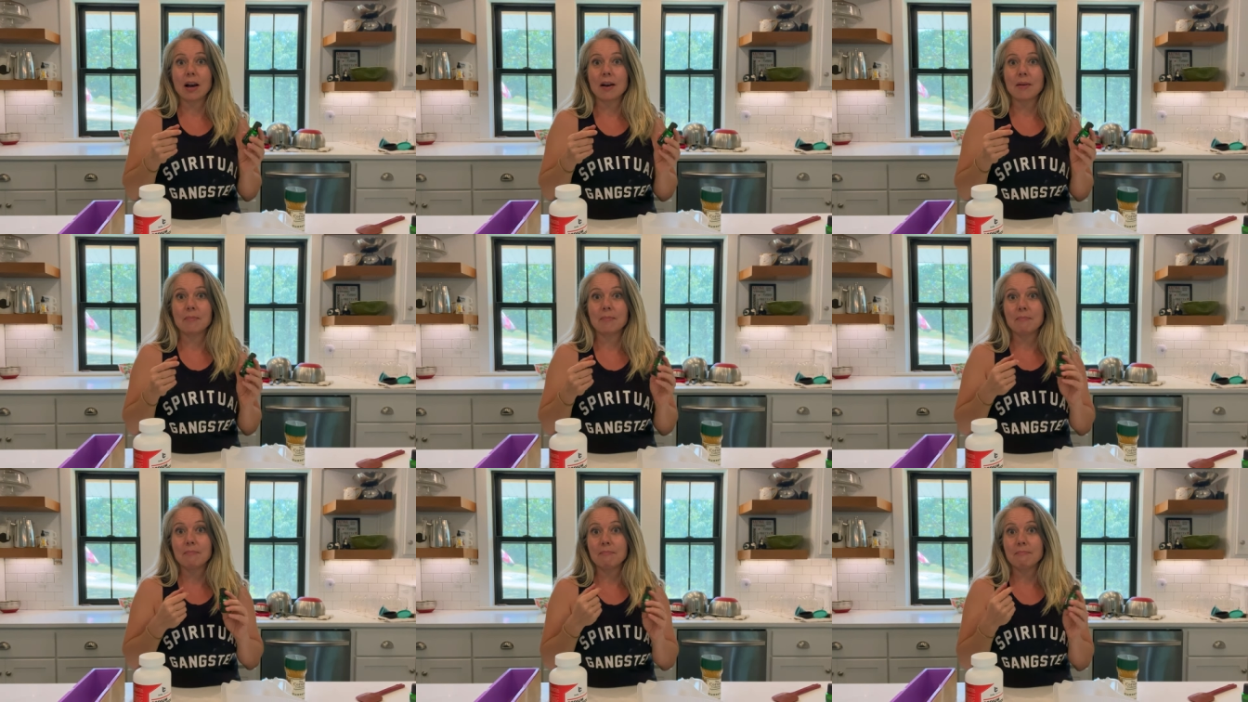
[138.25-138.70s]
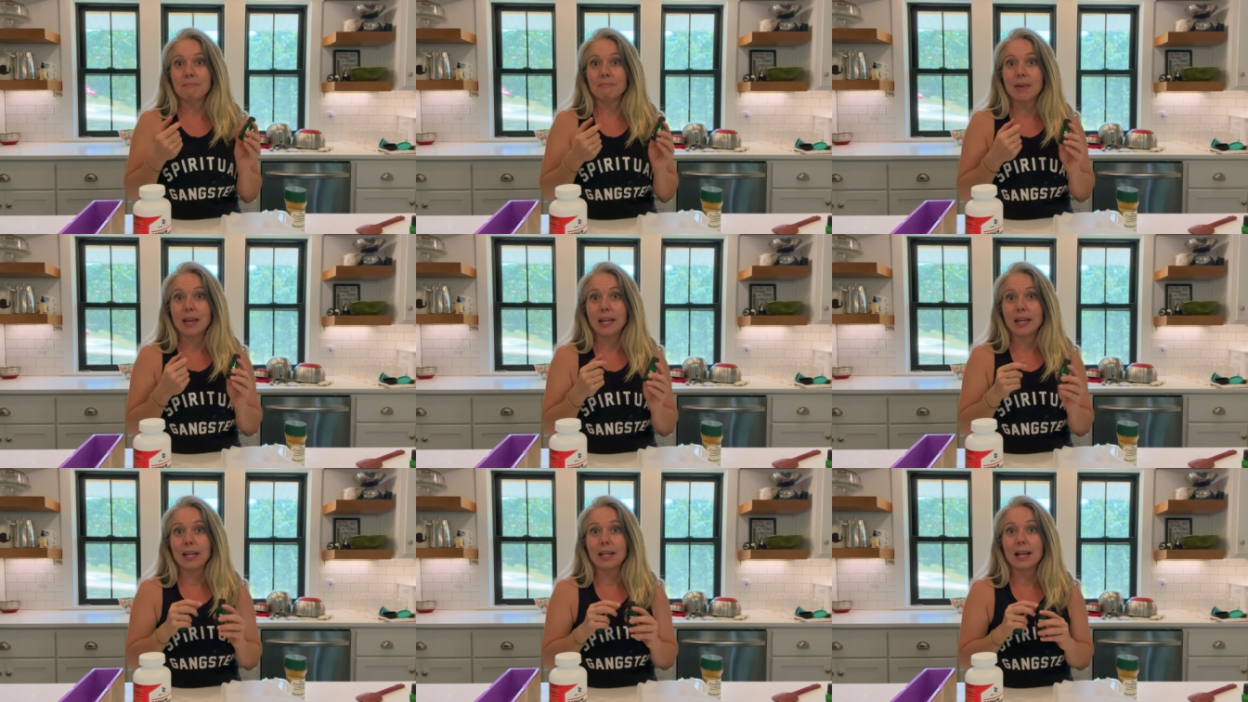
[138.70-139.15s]
um,
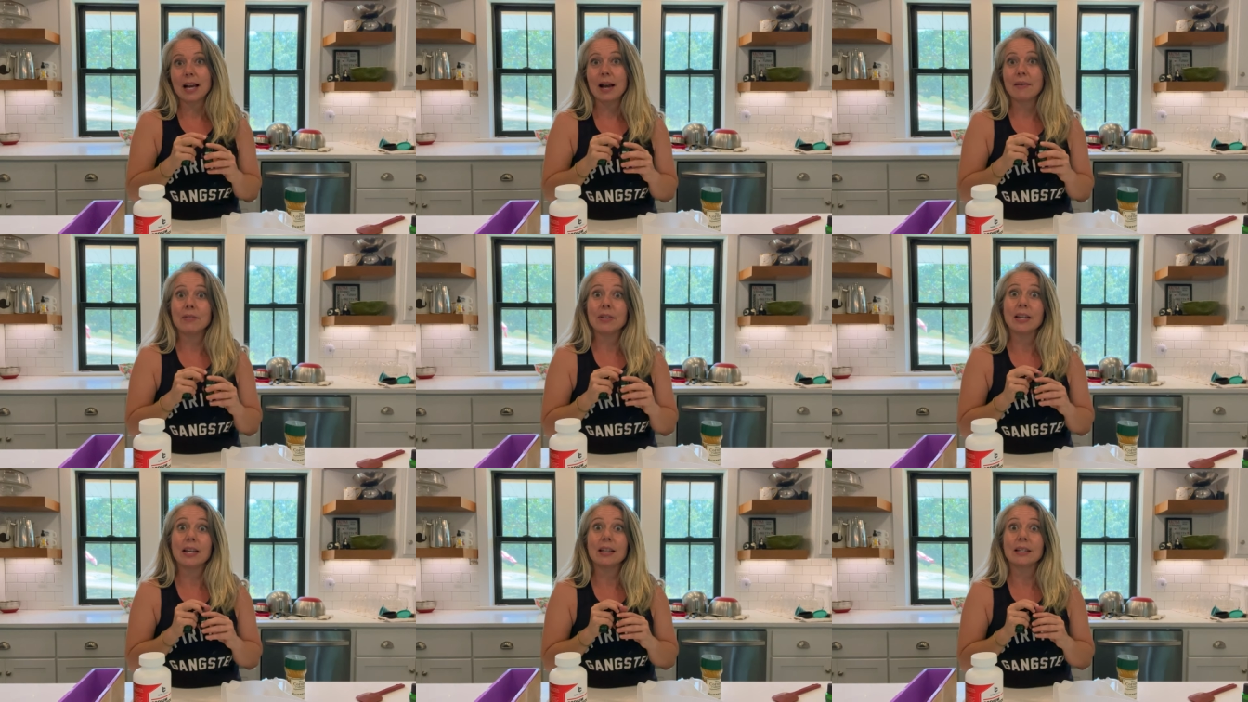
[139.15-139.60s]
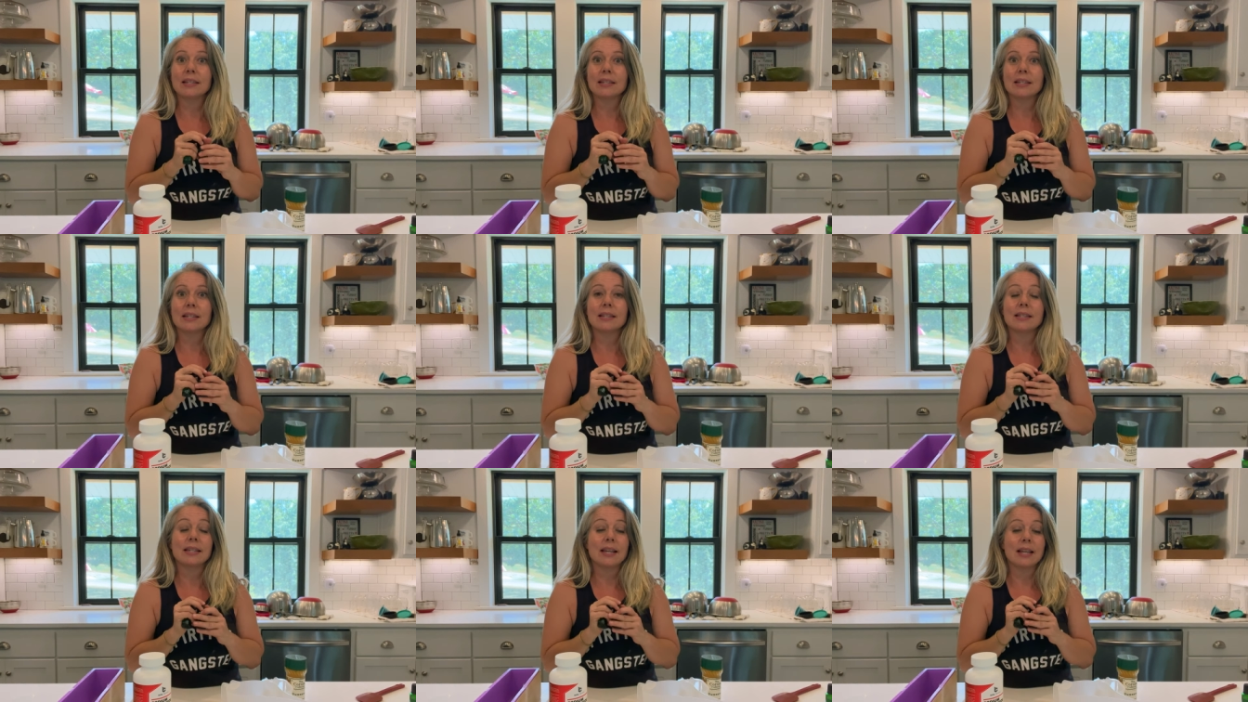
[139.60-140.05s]
make it have a nice
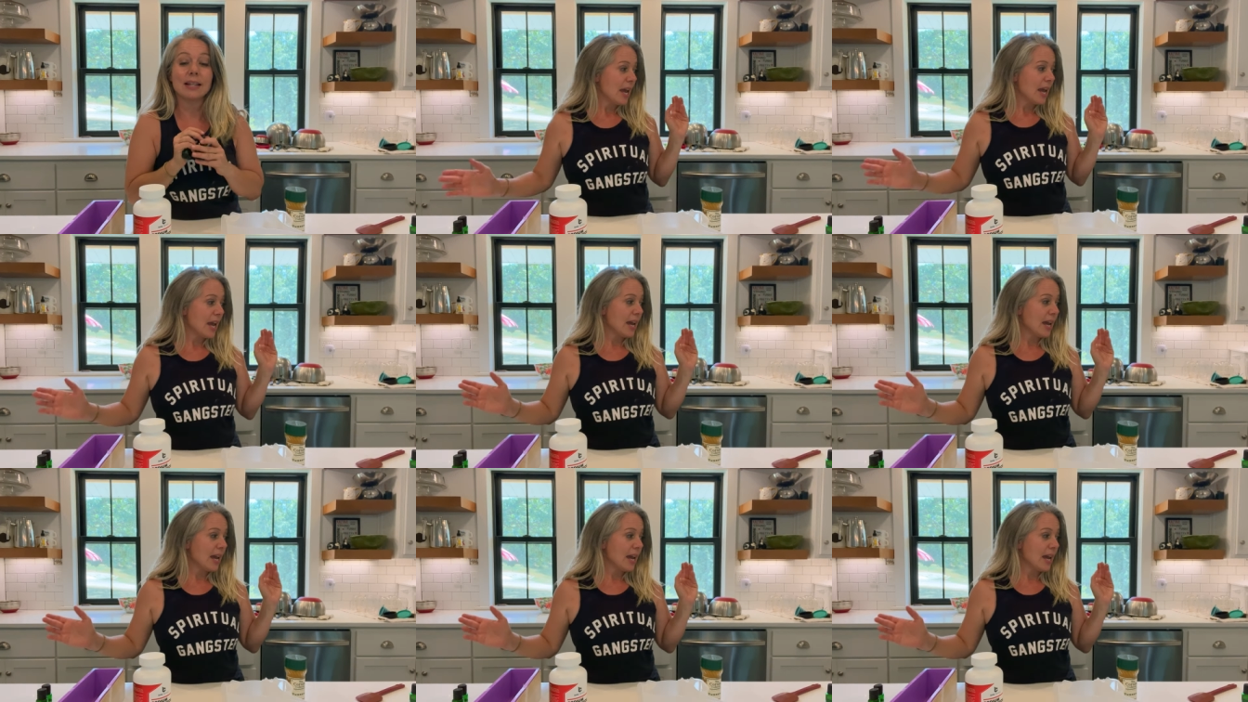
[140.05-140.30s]
scent.